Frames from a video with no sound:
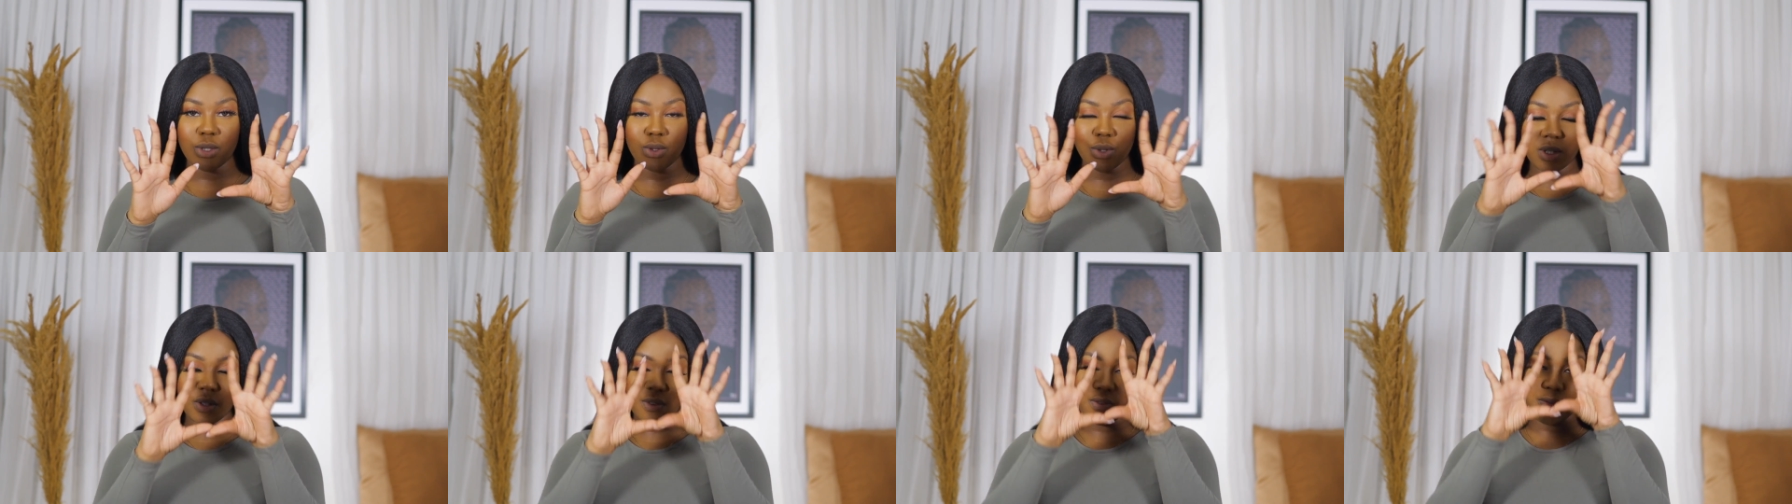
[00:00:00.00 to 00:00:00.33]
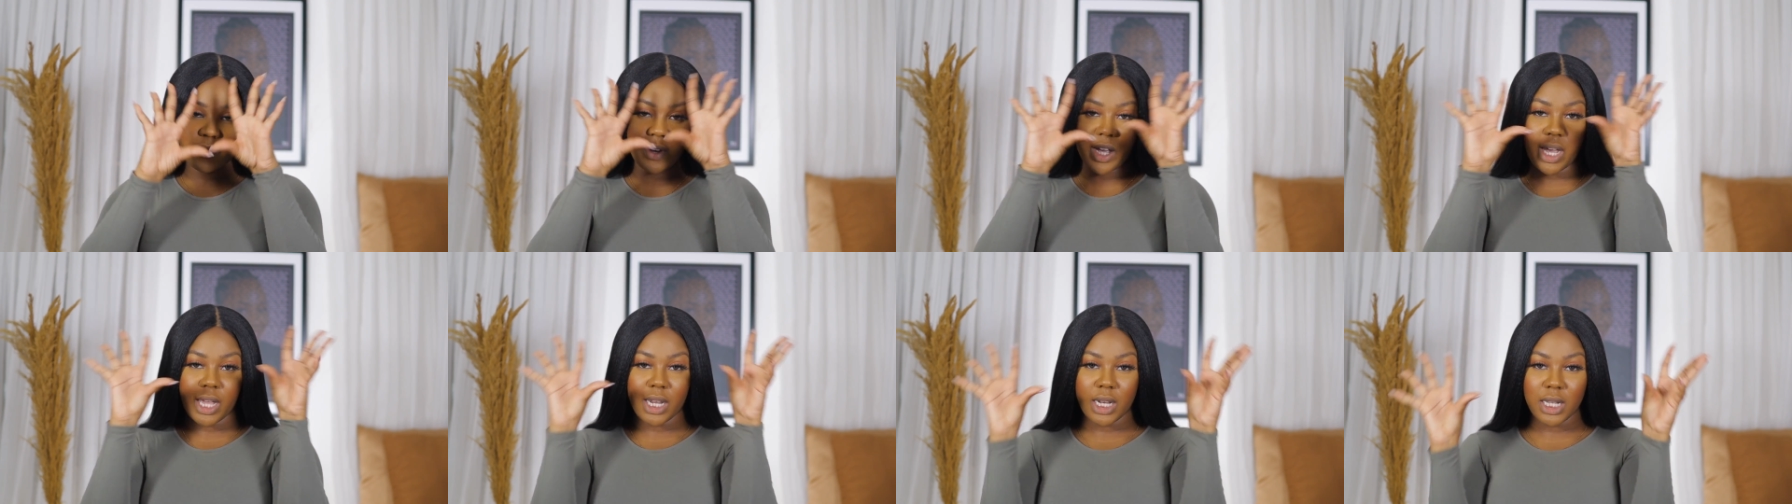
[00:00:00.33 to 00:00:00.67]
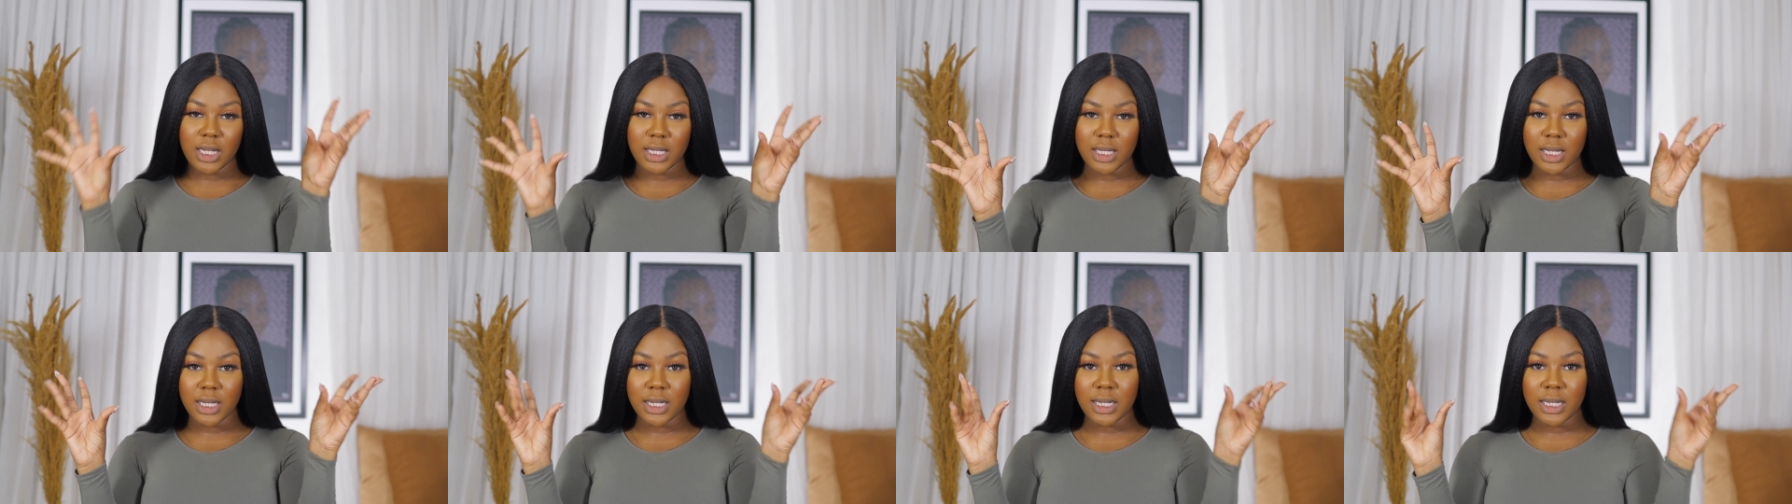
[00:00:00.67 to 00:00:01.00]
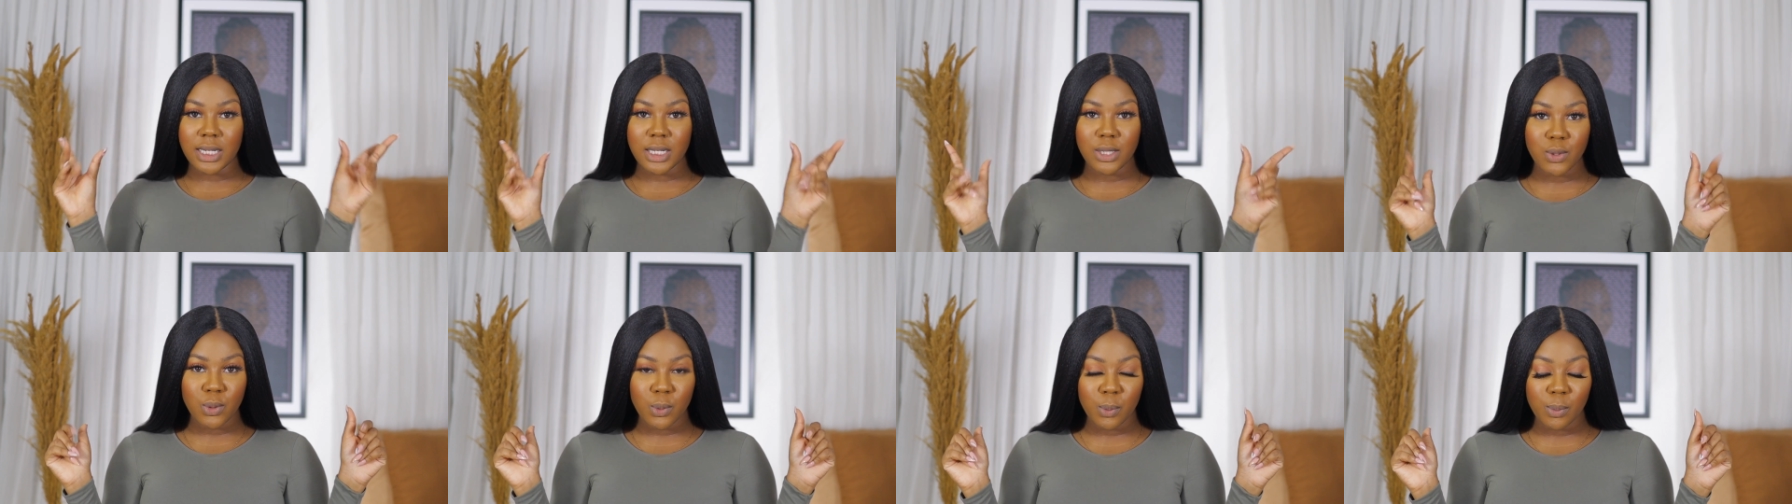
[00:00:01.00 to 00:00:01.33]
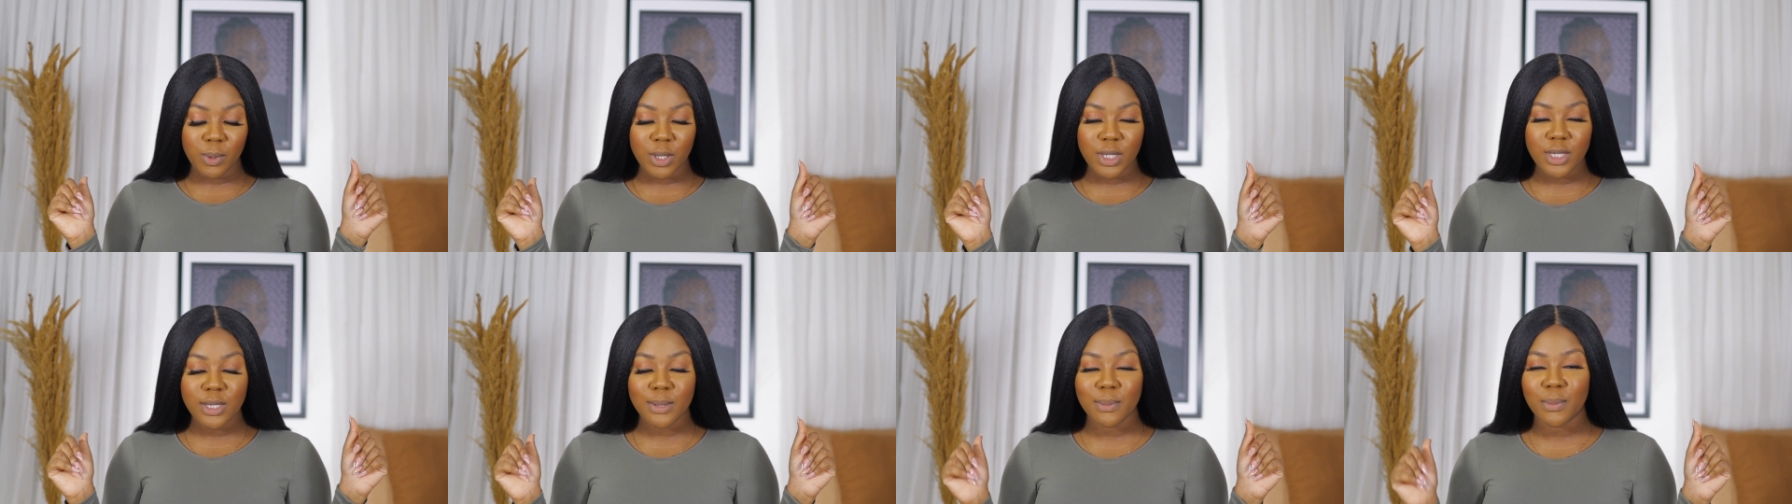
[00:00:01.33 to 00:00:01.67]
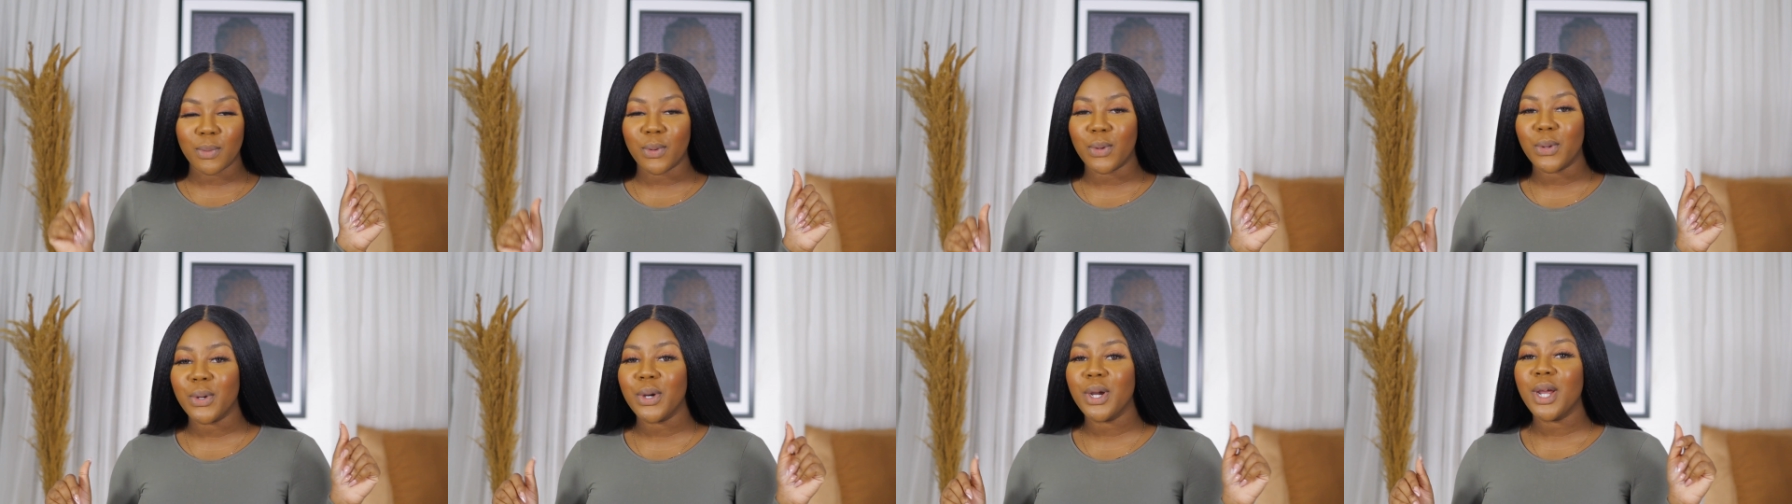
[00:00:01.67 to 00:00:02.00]
to define it a little bit
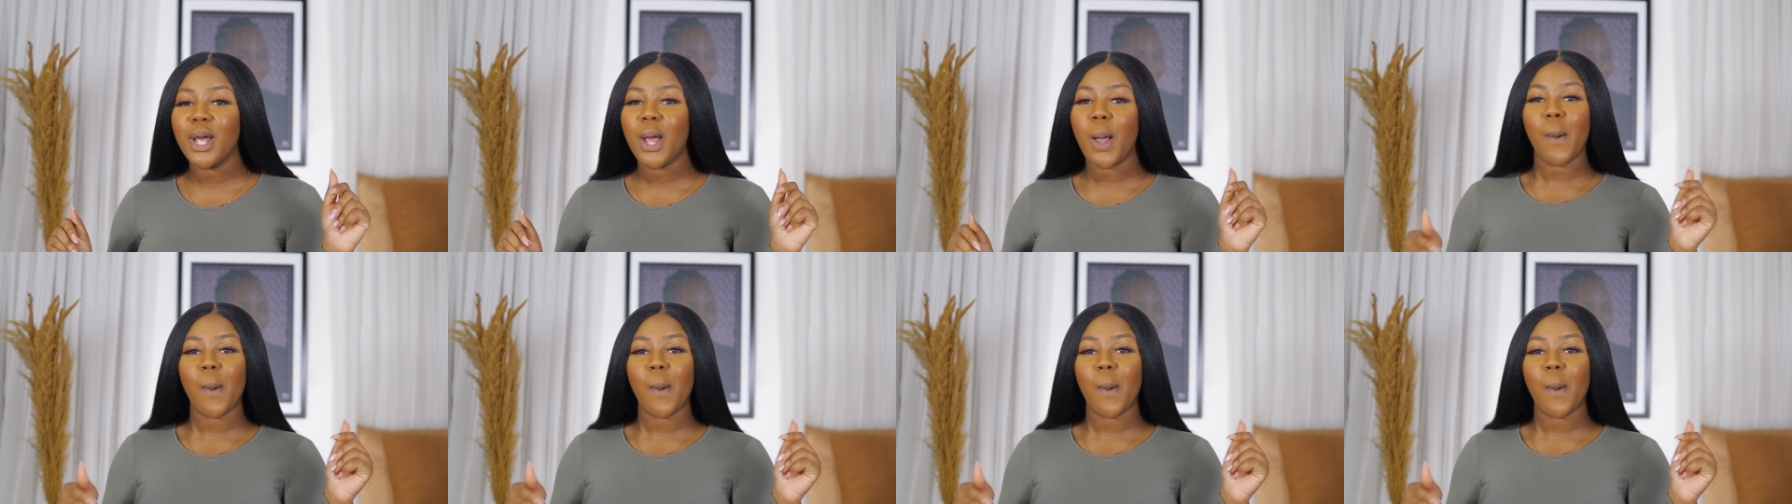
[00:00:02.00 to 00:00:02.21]
more.